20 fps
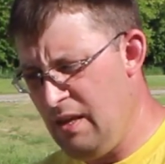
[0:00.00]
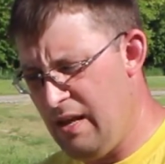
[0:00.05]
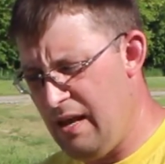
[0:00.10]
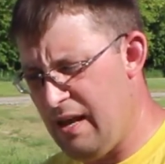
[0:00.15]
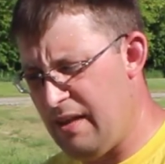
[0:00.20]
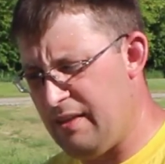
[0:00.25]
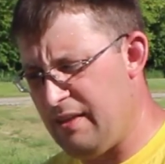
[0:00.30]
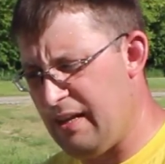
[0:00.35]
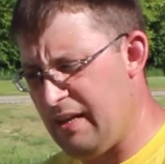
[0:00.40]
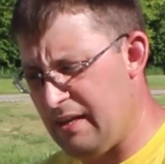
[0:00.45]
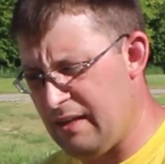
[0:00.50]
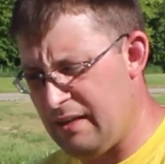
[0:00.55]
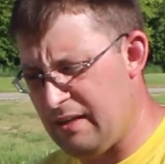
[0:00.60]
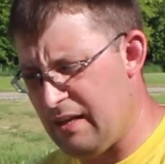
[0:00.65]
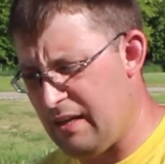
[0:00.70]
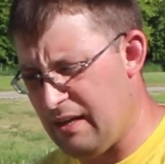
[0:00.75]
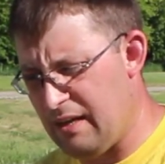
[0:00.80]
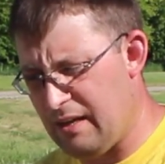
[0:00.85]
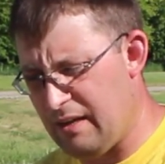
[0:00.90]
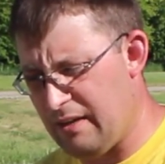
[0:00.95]
and then
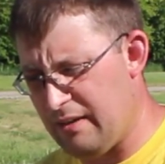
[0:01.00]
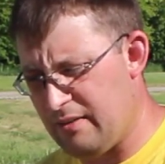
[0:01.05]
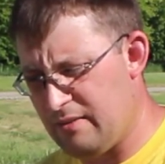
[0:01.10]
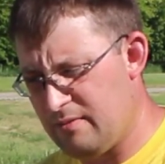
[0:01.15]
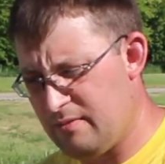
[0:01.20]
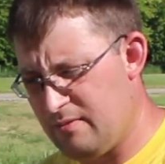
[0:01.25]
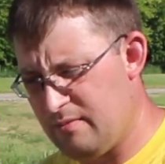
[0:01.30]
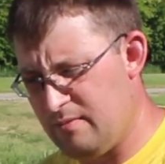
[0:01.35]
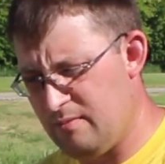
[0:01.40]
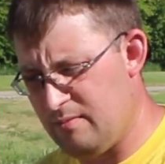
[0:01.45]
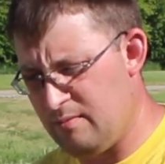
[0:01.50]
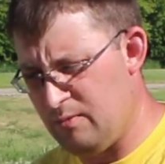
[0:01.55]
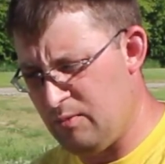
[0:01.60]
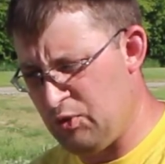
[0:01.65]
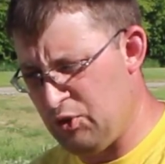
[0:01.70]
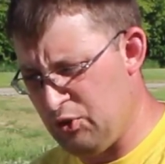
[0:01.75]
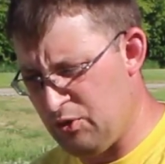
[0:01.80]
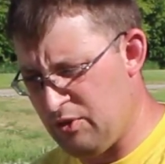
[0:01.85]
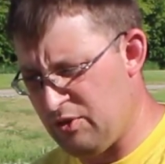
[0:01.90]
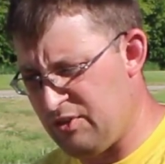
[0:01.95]

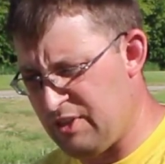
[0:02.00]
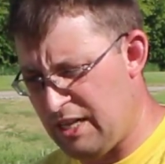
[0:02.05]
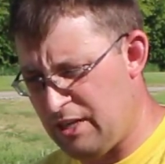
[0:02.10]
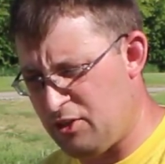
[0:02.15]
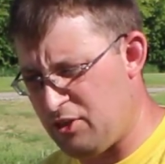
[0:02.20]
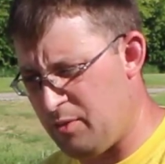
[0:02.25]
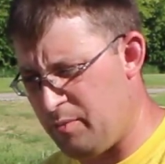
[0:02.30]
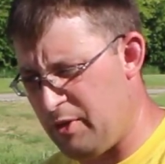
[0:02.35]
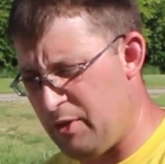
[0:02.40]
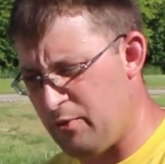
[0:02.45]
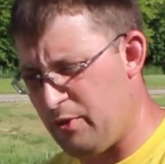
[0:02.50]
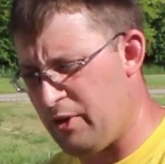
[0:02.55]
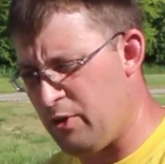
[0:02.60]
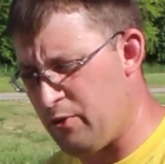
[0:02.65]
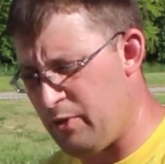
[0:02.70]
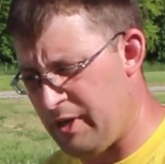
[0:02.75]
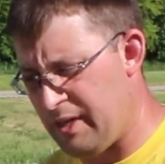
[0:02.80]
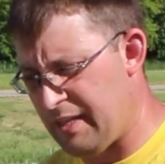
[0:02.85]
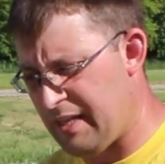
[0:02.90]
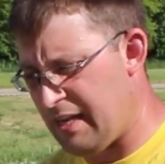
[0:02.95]
you'd essentially be
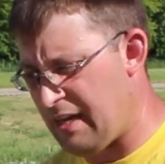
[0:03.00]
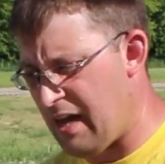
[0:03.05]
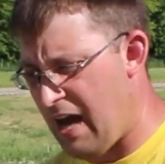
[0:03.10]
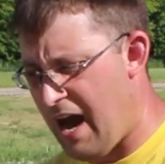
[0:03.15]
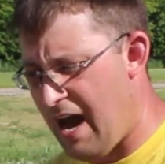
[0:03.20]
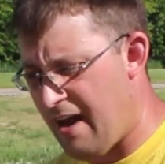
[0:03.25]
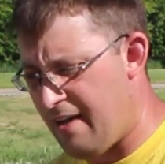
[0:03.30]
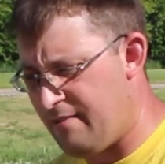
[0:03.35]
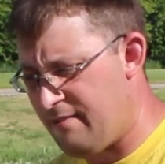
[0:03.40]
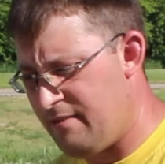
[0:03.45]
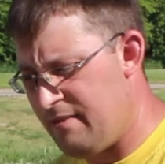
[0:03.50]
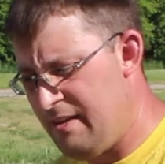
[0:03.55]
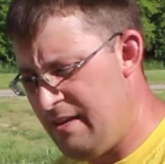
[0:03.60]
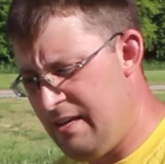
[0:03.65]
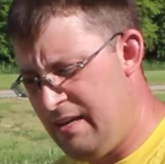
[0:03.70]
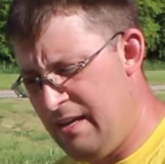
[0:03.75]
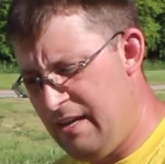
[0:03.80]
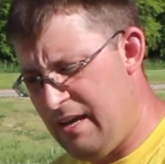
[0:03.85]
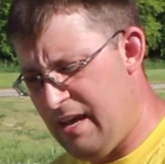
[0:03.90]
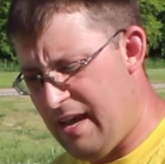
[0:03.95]
requeening that hive
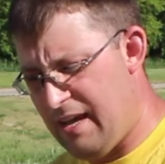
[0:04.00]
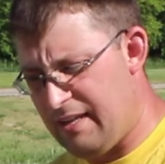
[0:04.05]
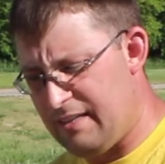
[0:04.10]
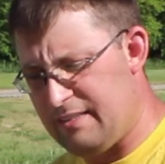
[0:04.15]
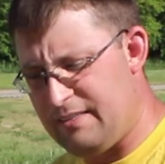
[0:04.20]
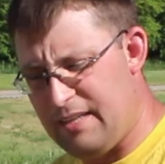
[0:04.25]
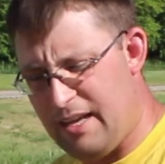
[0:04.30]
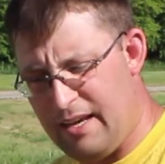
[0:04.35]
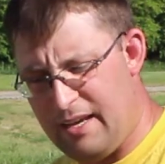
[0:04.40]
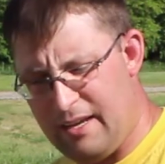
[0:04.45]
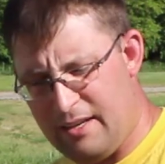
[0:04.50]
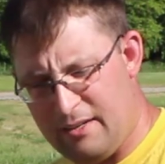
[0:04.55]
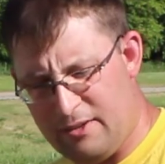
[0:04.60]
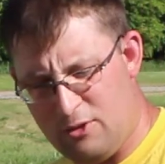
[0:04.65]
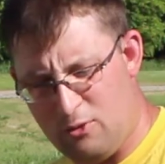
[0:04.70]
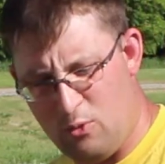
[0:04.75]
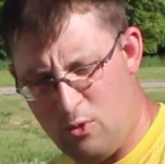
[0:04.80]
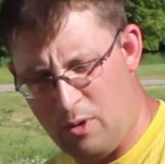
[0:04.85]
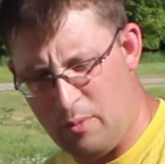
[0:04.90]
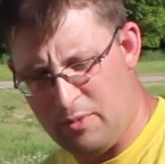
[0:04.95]
and taking a
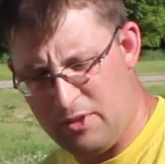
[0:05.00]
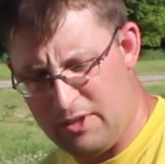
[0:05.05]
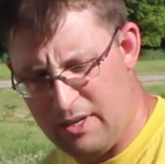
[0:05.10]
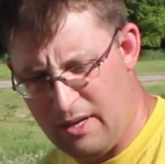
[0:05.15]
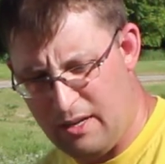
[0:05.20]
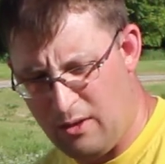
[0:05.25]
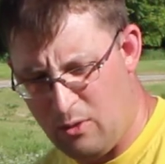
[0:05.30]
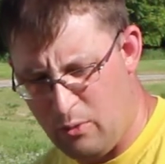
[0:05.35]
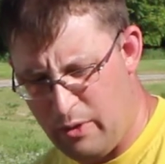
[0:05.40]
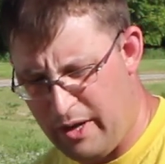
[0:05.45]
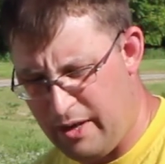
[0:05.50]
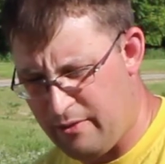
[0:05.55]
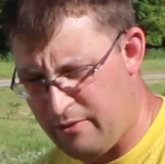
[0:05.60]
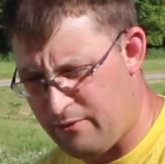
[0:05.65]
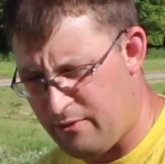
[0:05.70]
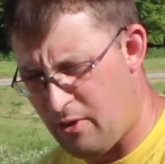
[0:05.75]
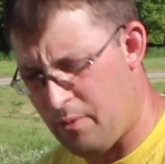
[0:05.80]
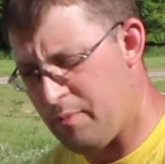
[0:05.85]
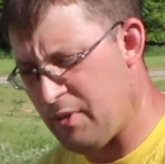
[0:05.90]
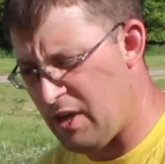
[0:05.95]
swarm cell away
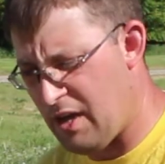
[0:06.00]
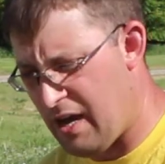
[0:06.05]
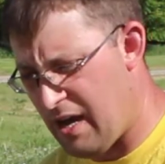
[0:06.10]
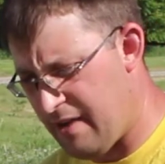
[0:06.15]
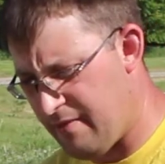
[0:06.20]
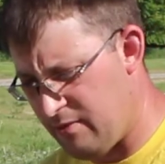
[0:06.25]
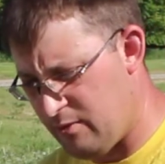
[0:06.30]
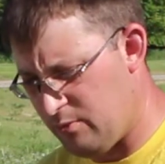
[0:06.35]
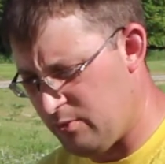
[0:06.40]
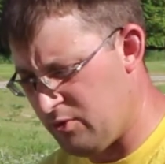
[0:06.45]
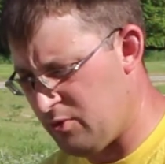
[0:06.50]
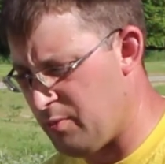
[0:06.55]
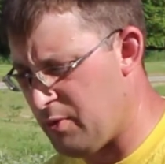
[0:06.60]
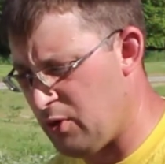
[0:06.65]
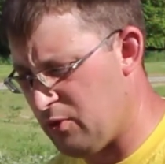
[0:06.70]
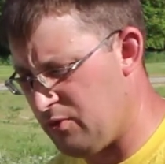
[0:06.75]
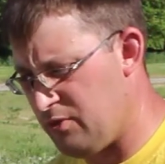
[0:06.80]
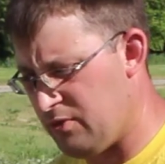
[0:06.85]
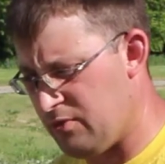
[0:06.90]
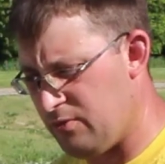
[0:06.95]
from the hive that was
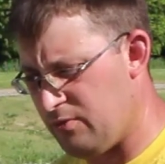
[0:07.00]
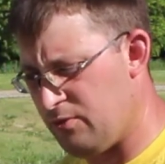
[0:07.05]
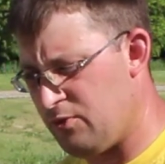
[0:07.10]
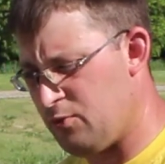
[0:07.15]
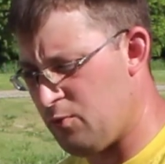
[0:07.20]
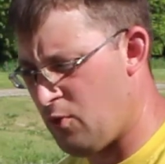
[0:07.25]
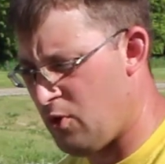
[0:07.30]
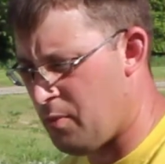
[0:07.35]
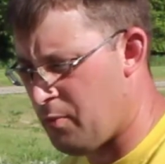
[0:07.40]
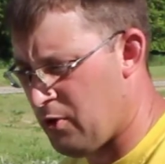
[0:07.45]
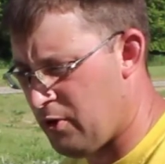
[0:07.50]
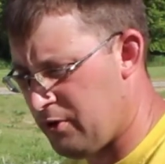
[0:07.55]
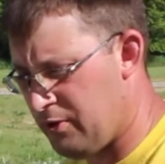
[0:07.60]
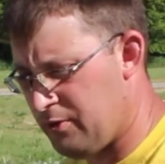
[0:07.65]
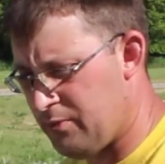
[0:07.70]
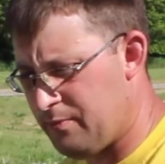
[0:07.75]
about to swarm on